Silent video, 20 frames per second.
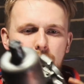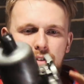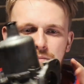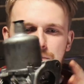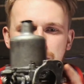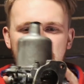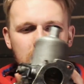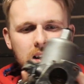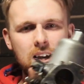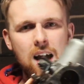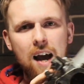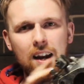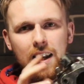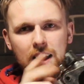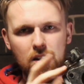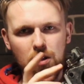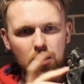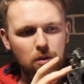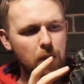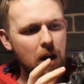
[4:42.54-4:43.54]
of
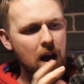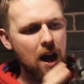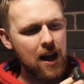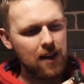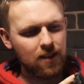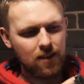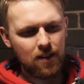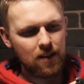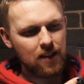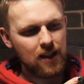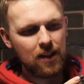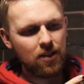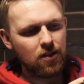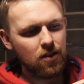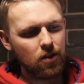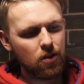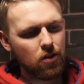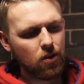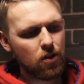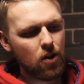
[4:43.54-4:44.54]
mechanical parts on this
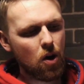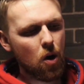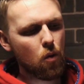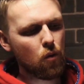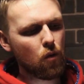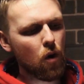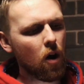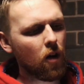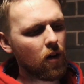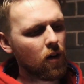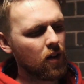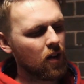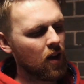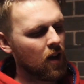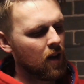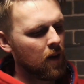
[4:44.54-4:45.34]
that could go wrong.